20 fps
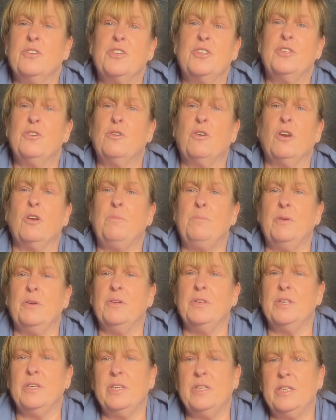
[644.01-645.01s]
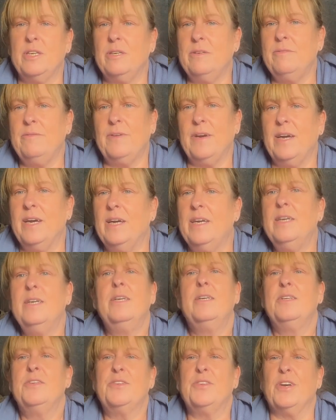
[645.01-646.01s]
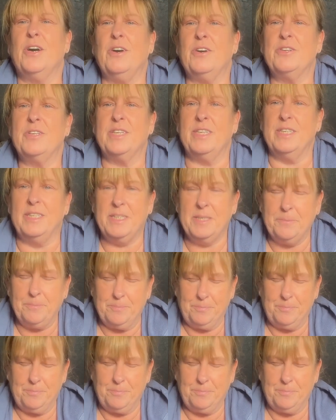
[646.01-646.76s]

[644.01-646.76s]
snuggle up under duvet, sorted.